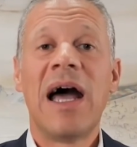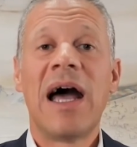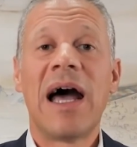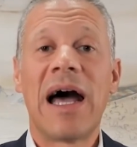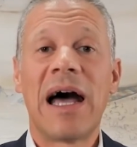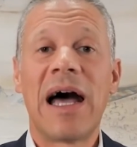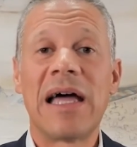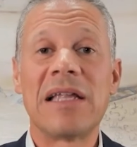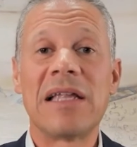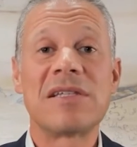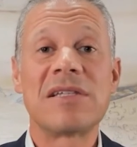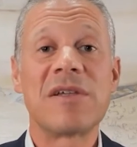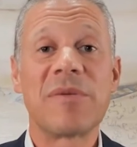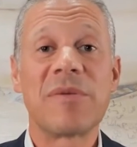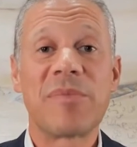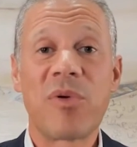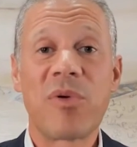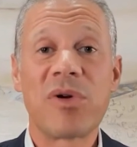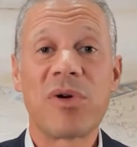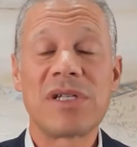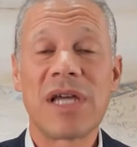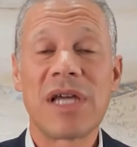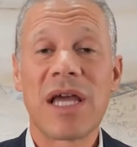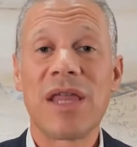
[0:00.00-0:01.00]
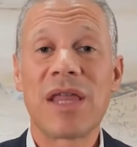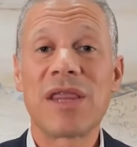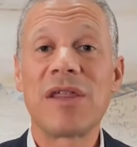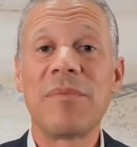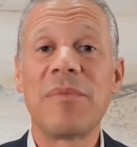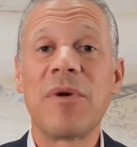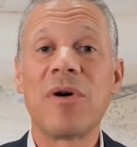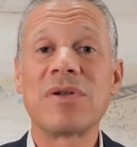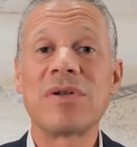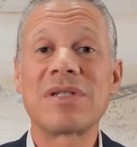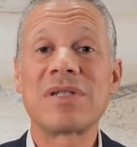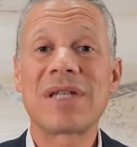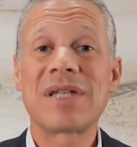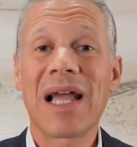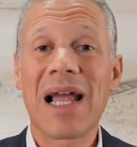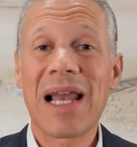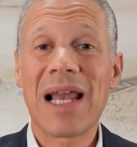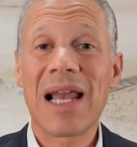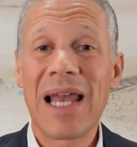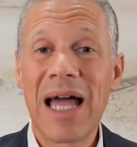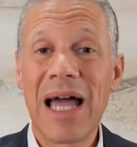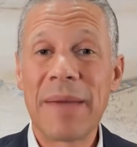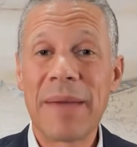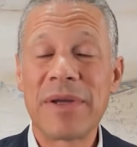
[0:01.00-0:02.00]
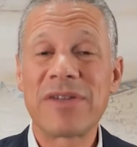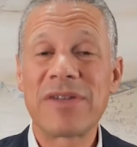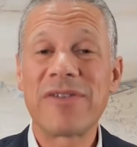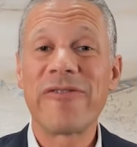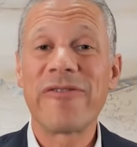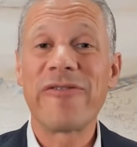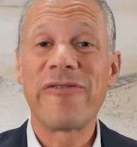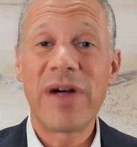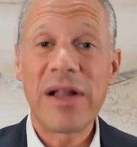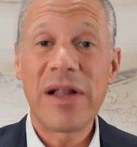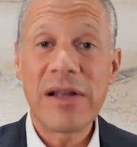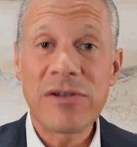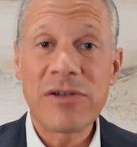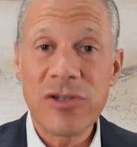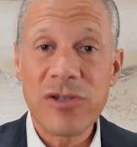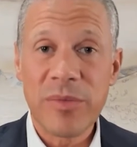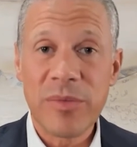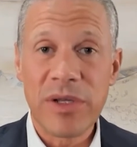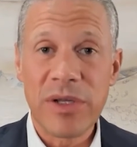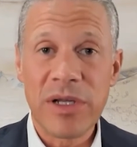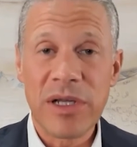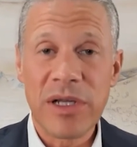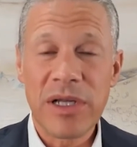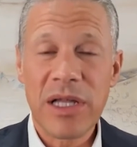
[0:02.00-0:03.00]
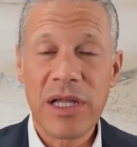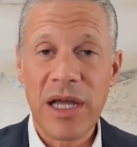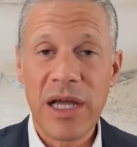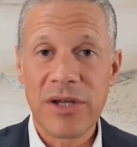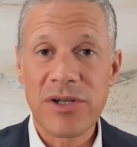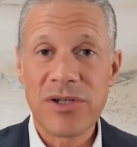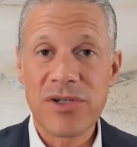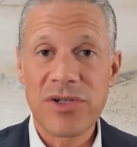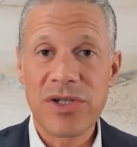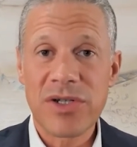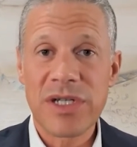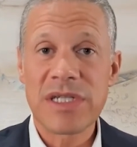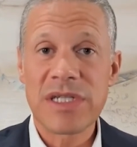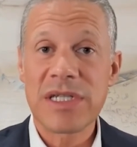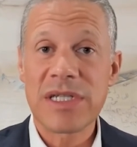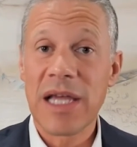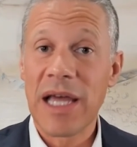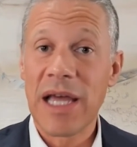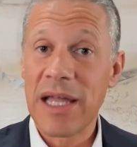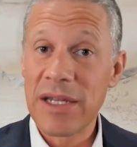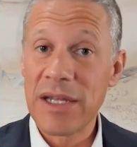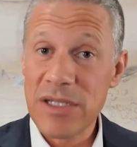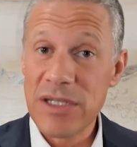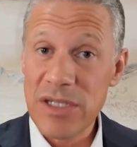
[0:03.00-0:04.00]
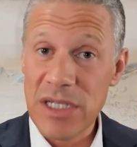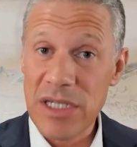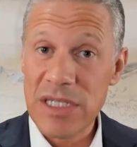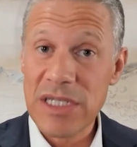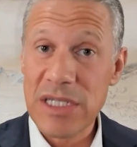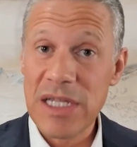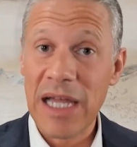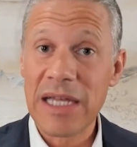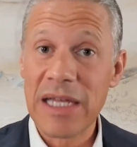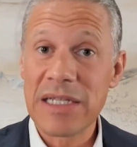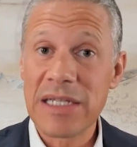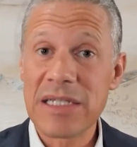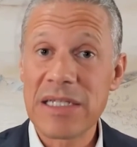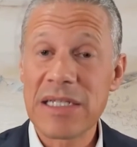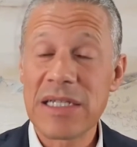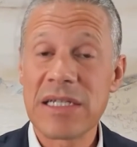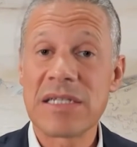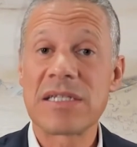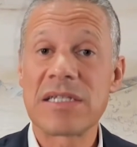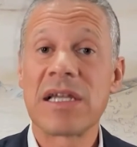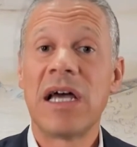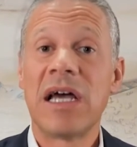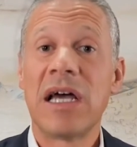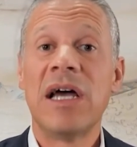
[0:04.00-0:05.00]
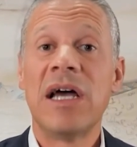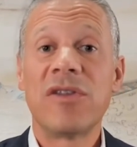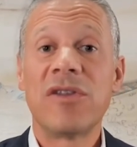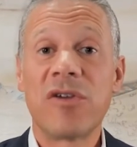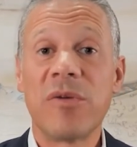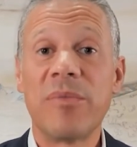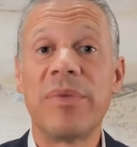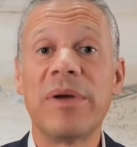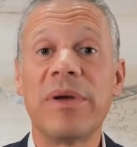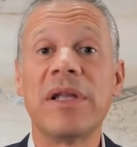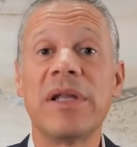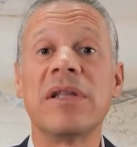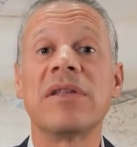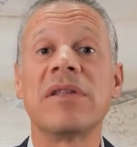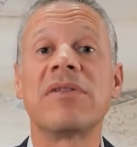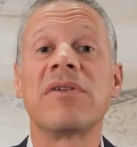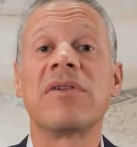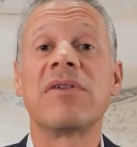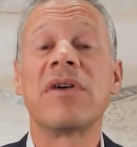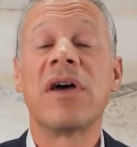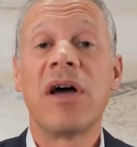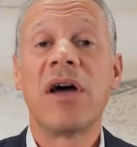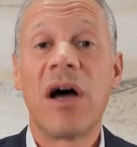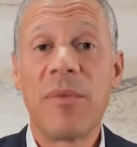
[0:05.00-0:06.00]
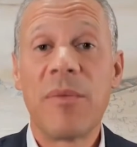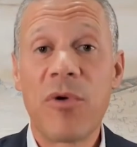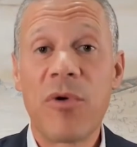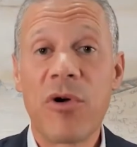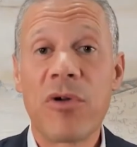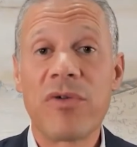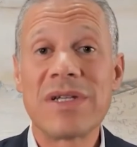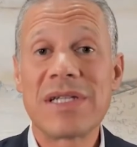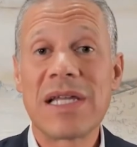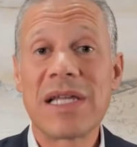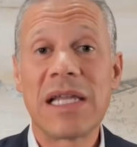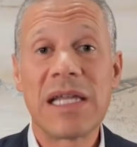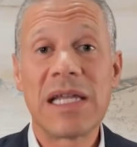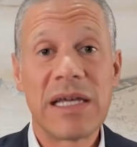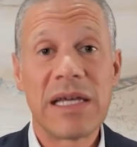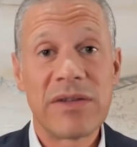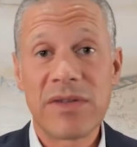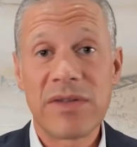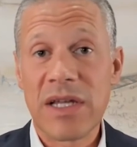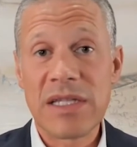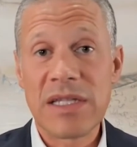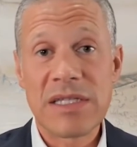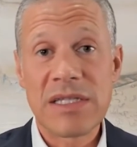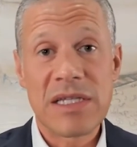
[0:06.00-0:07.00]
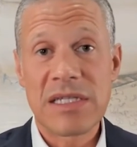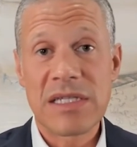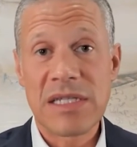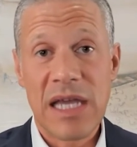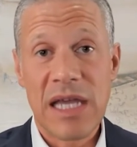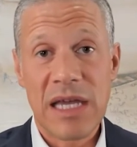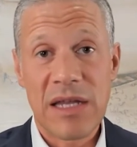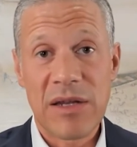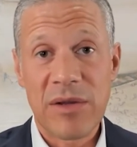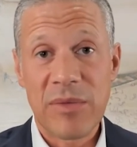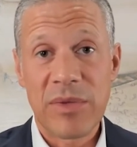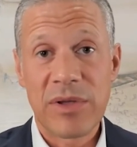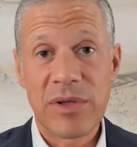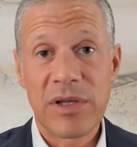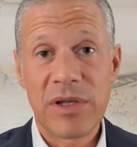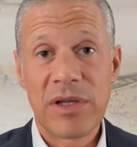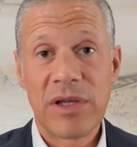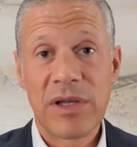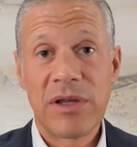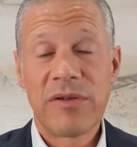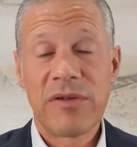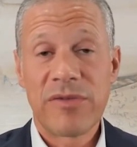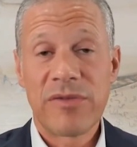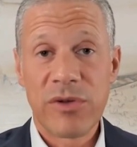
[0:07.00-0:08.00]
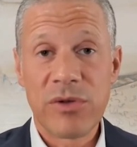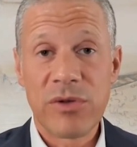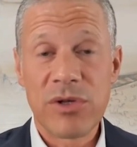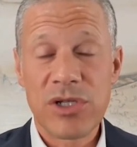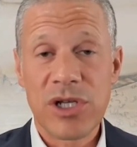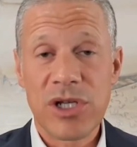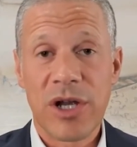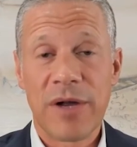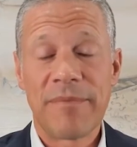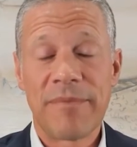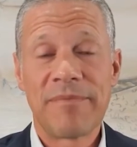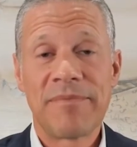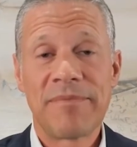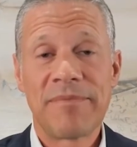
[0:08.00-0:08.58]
and supporting the most climate vulnerable countries and societies to build a more resilient and sustainable future.